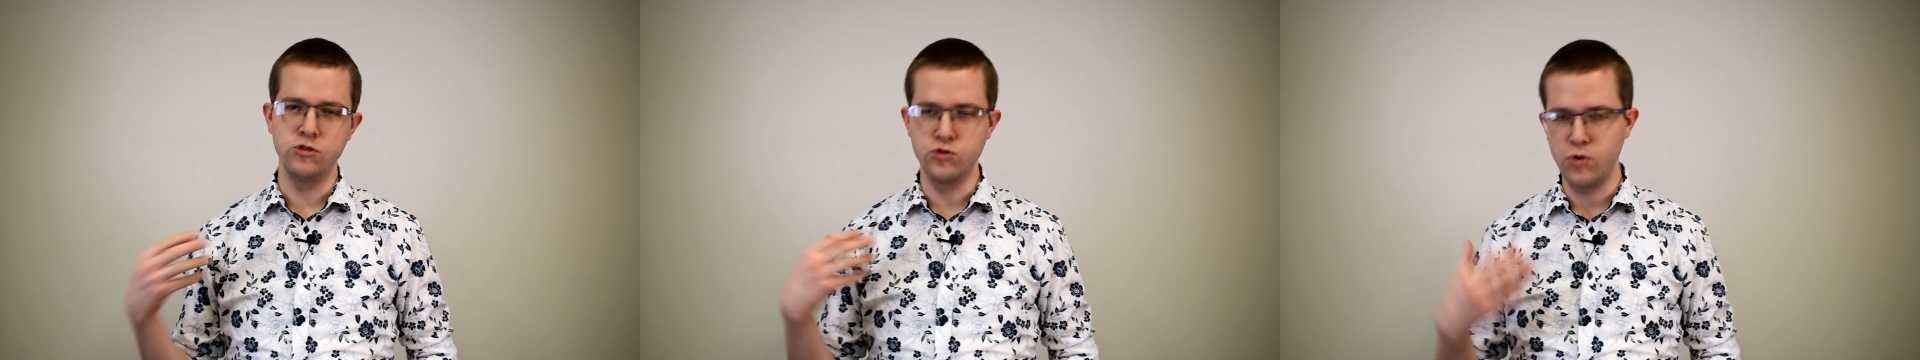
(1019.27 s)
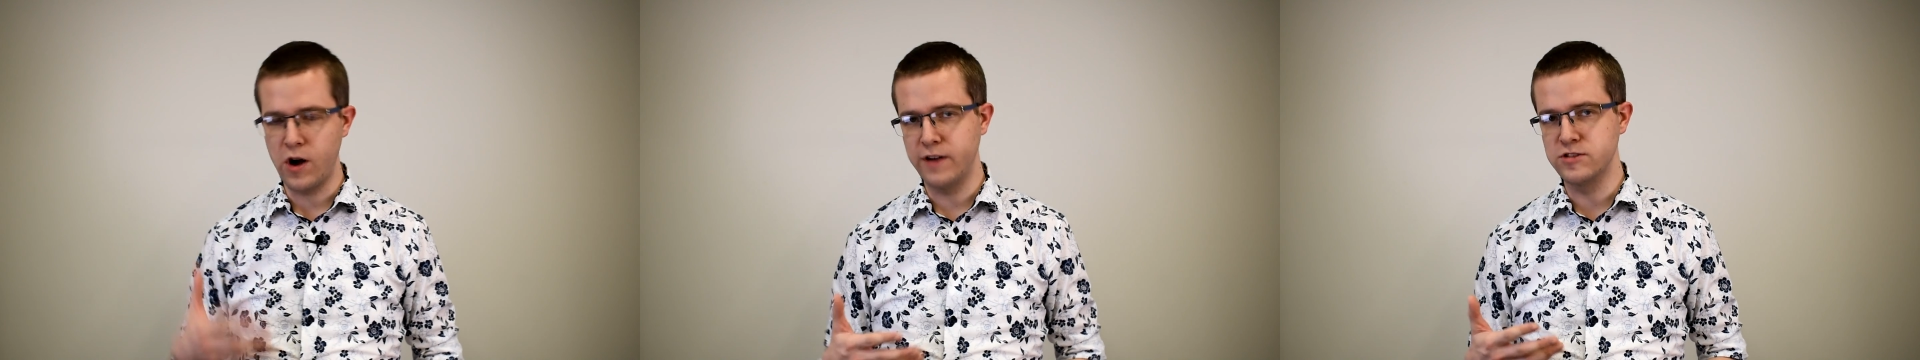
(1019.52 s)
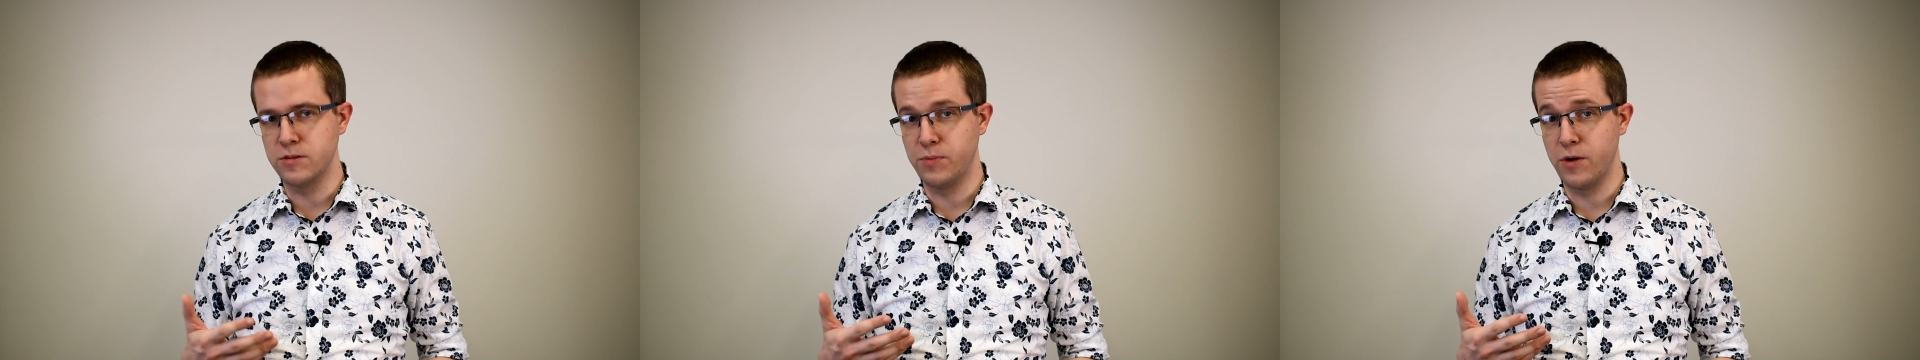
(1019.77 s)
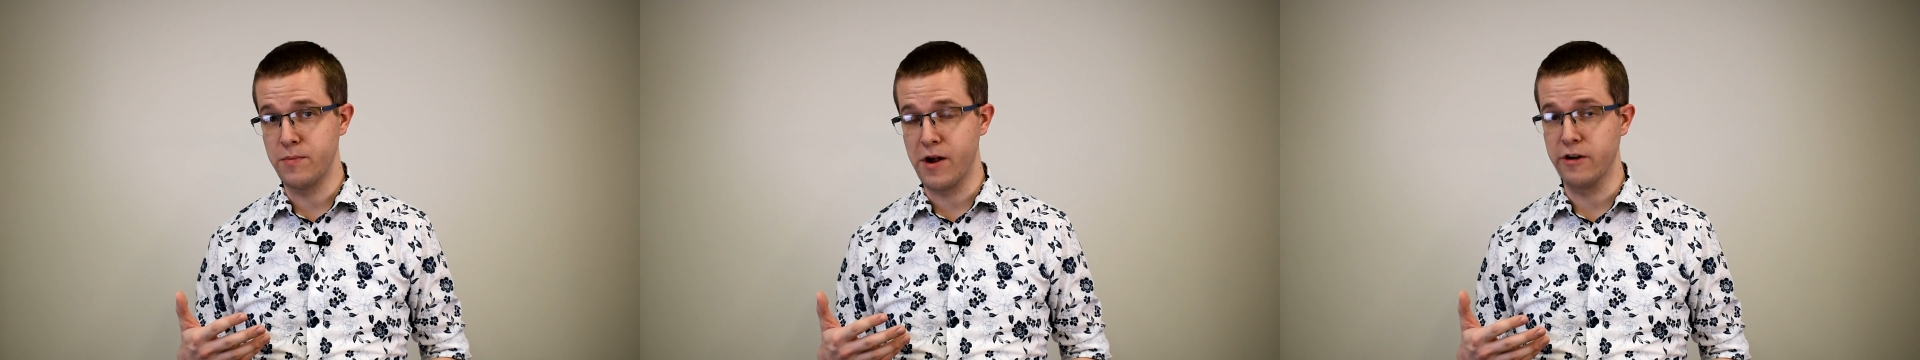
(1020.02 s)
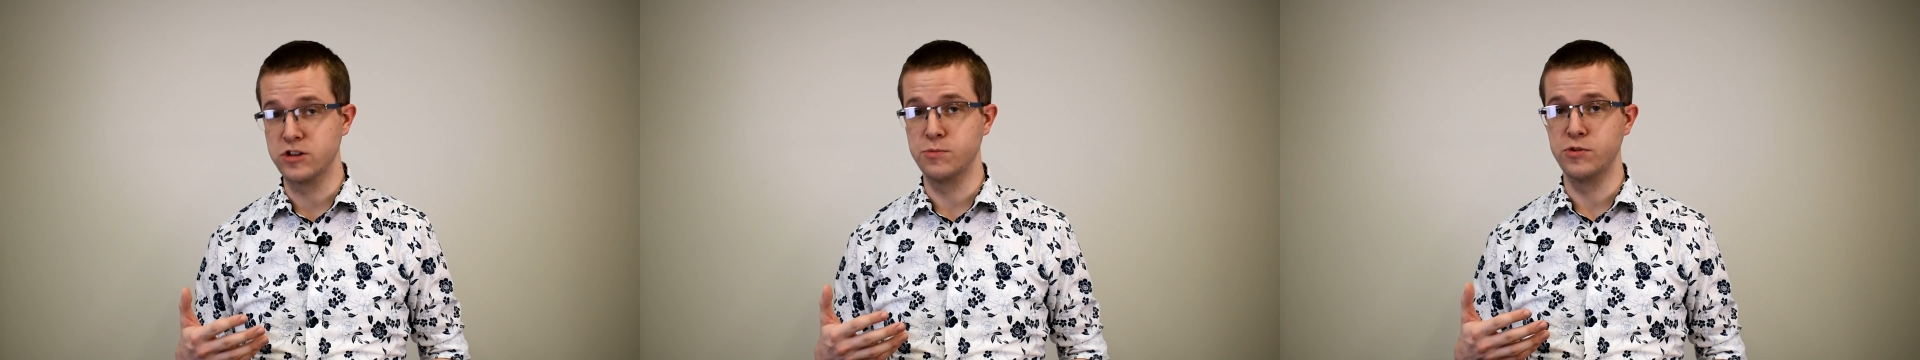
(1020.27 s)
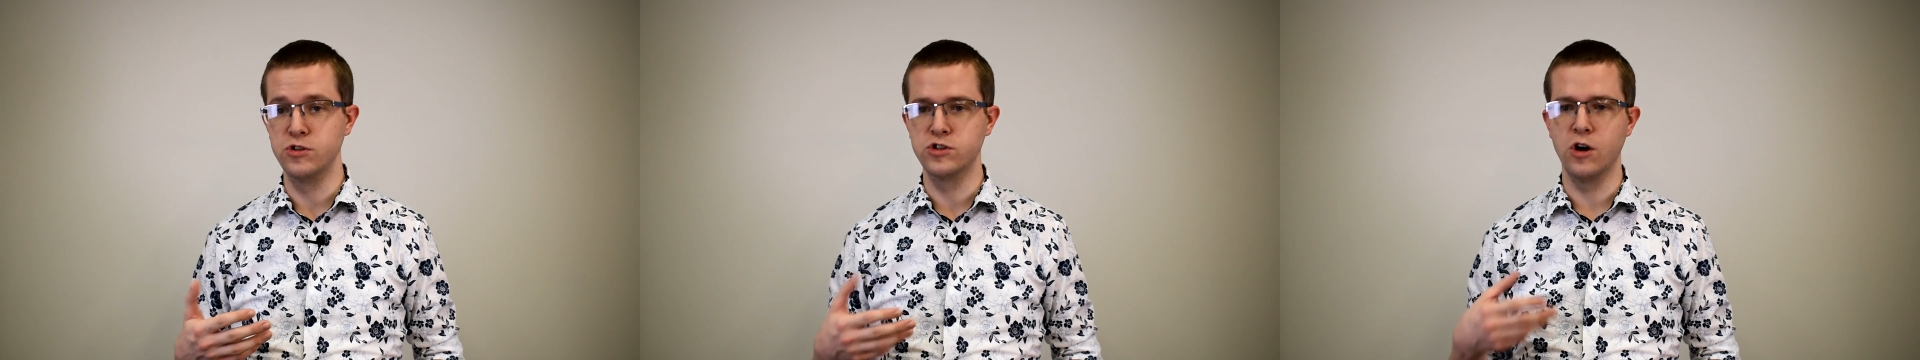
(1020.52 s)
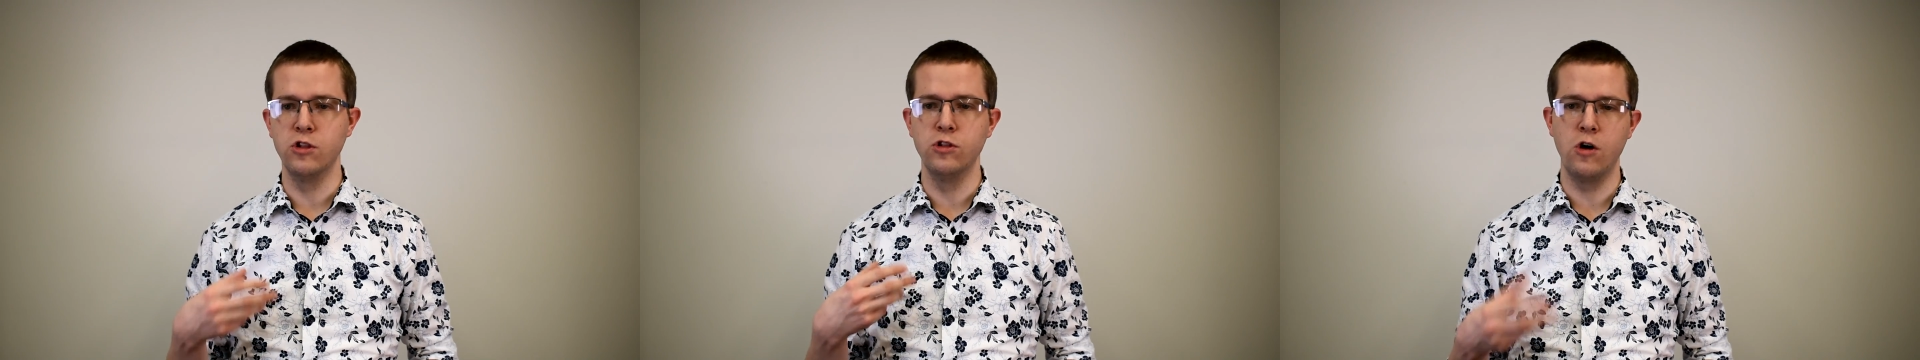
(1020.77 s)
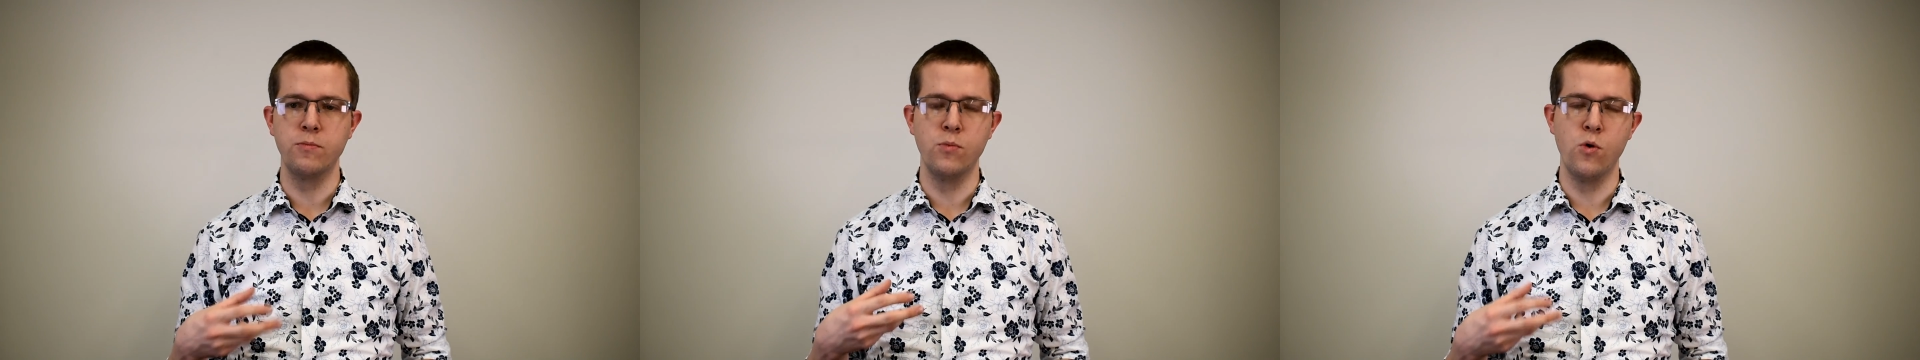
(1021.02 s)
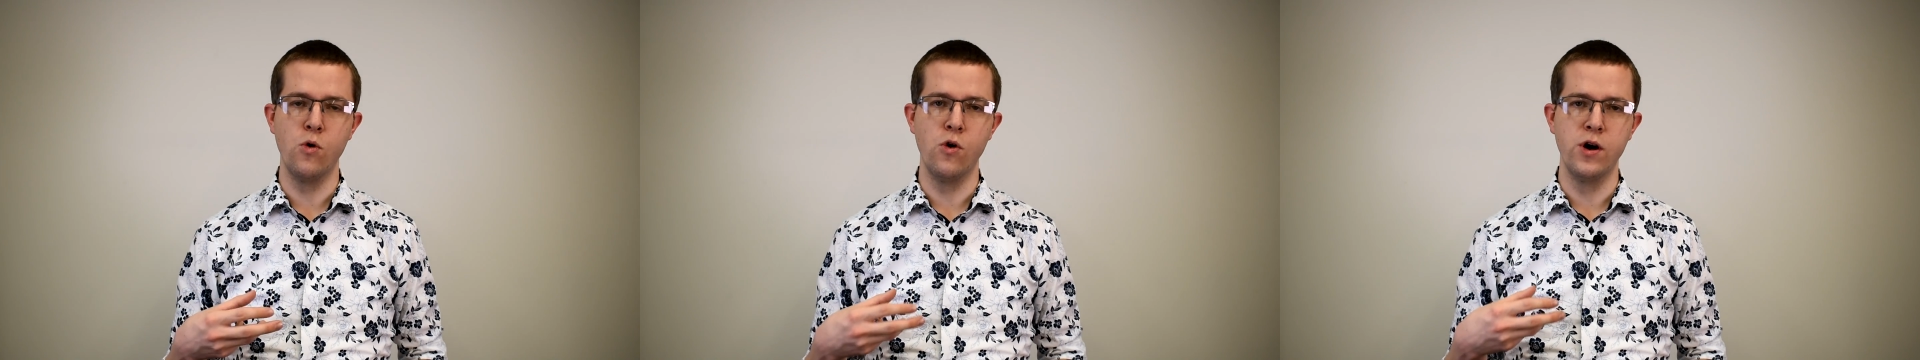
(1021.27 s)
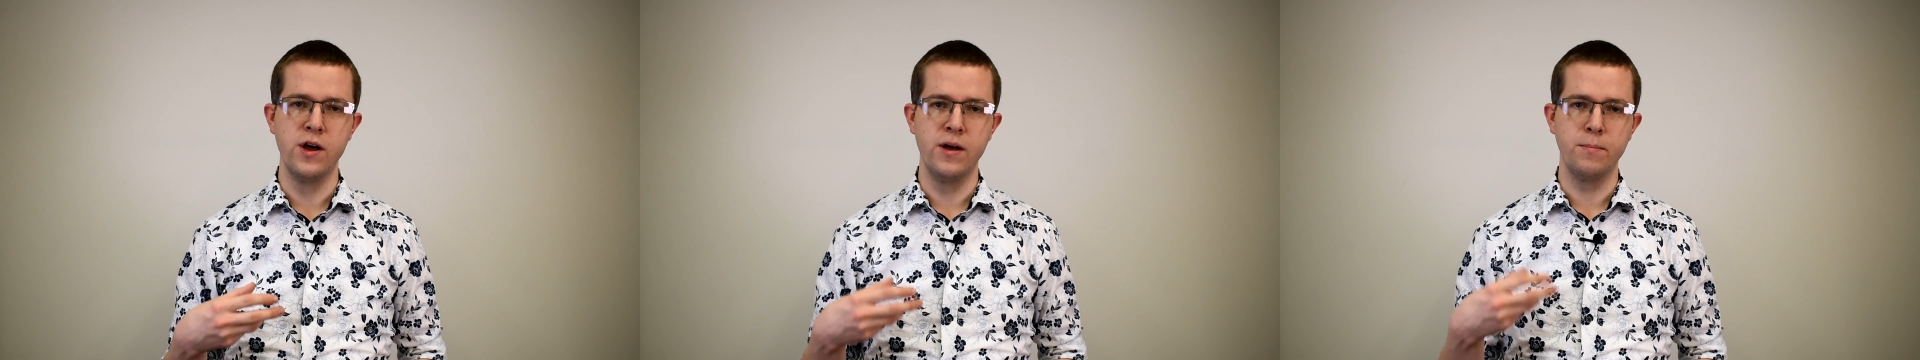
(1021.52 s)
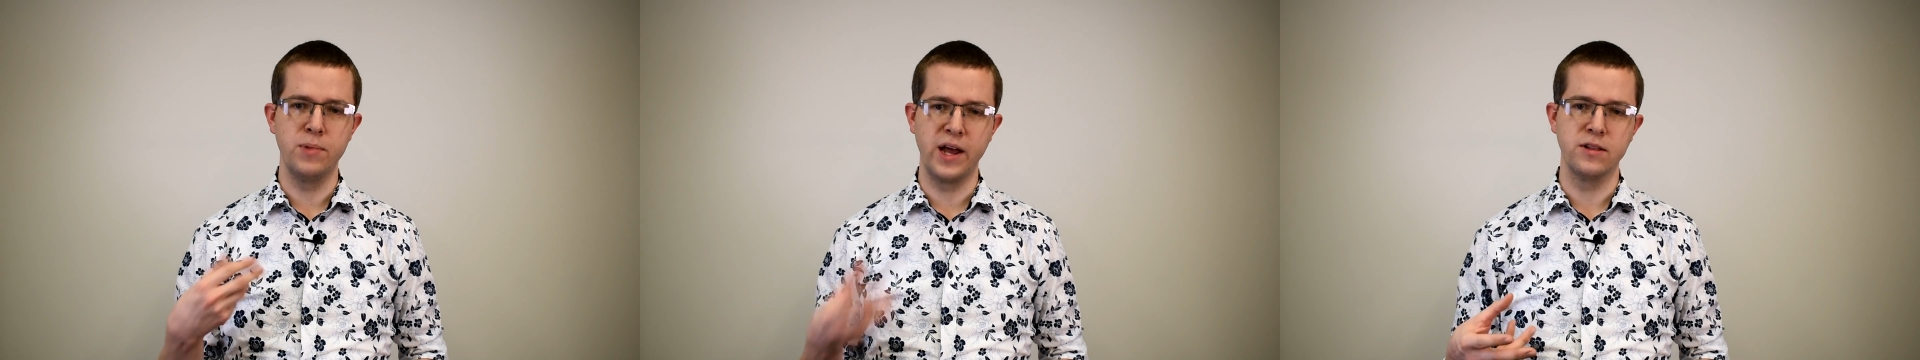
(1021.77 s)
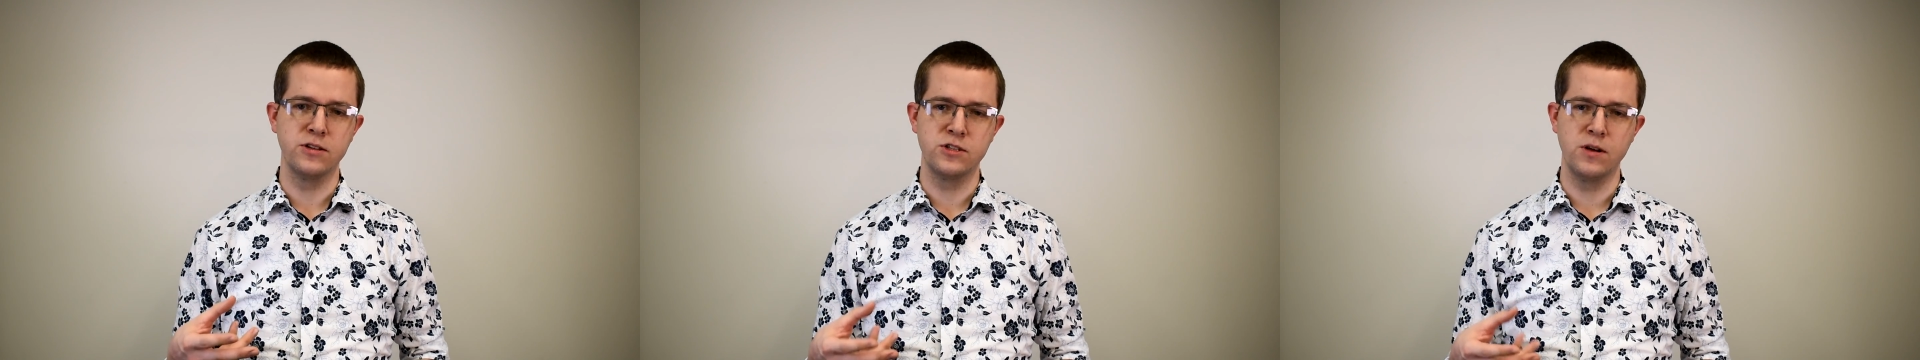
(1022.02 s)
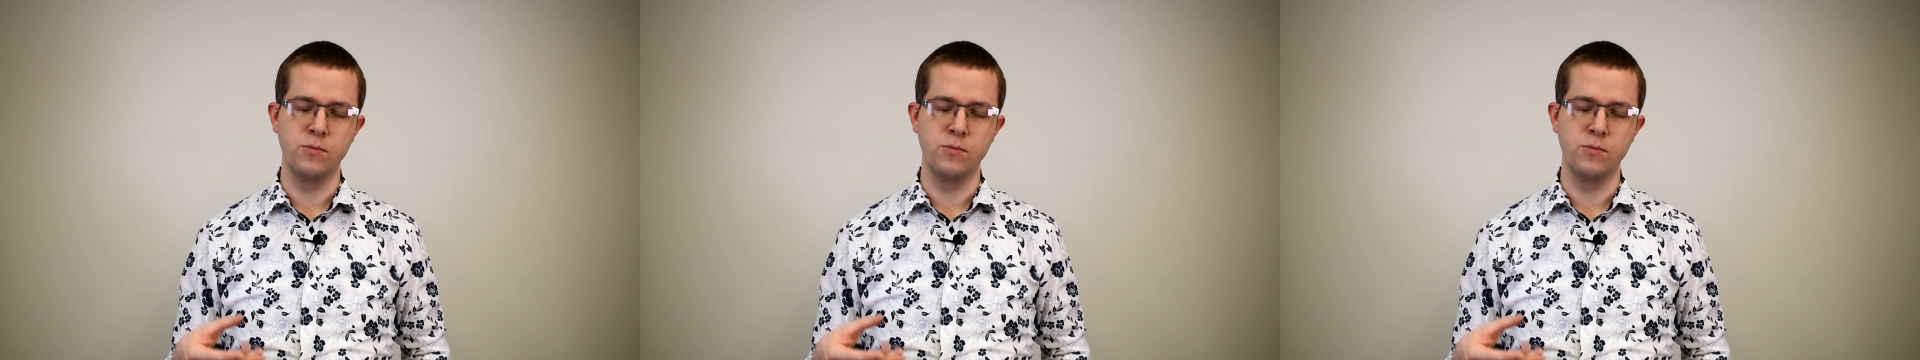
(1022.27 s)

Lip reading: drives the bone marrow to produce a lot more platelets.